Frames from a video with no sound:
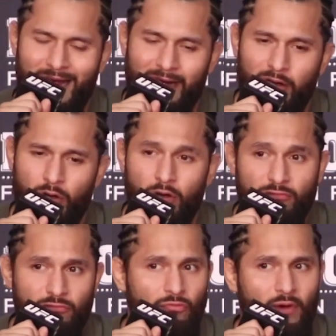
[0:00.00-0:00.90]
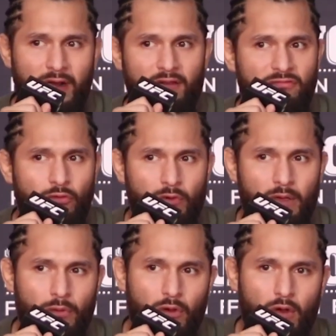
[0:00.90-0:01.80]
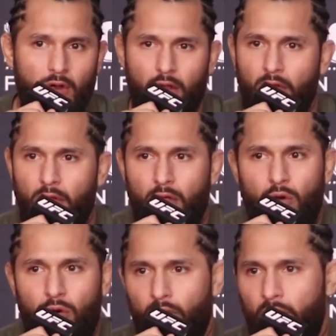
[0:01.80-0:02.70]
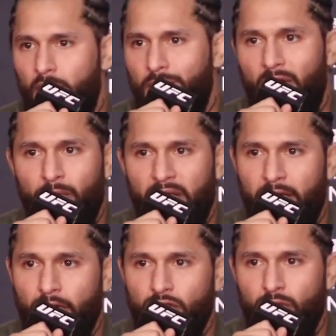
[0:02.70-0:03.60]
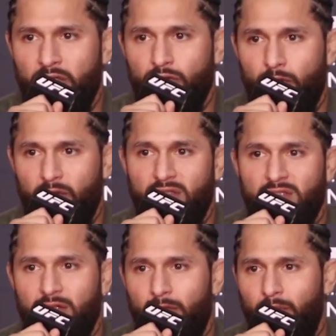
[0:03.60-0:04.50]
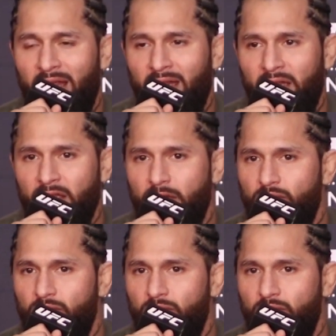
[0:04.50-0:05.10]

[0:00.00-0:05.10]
I didn't know if right off the rip or a minute or two into it, because mainly